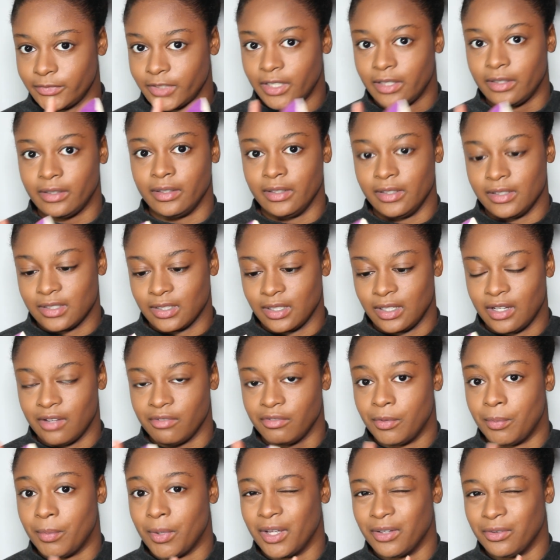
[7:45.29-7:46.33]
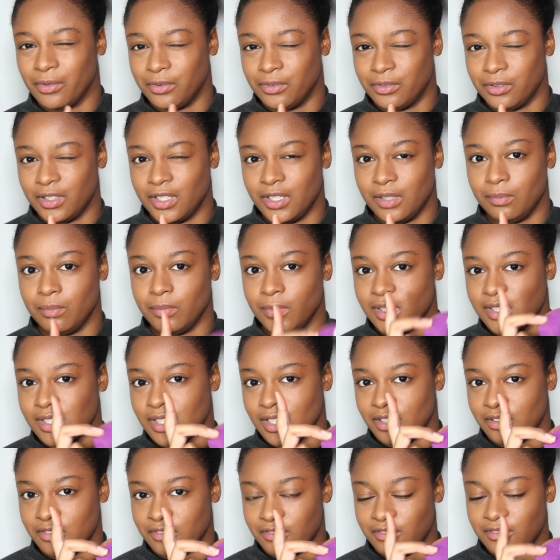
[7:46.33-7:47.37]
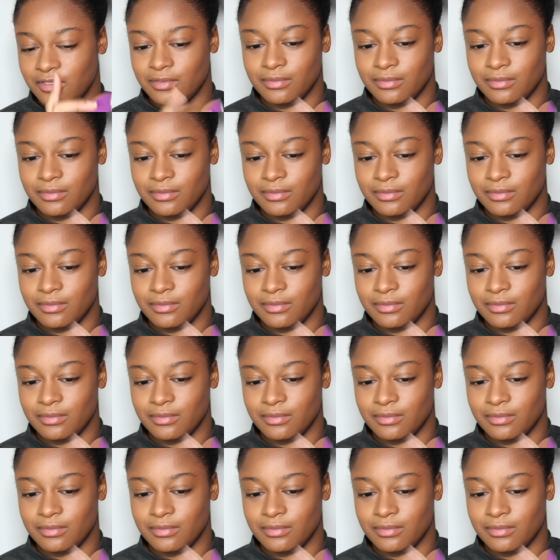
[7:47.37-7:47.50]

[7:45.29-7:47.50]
at least I'll have the powder to keep me safe.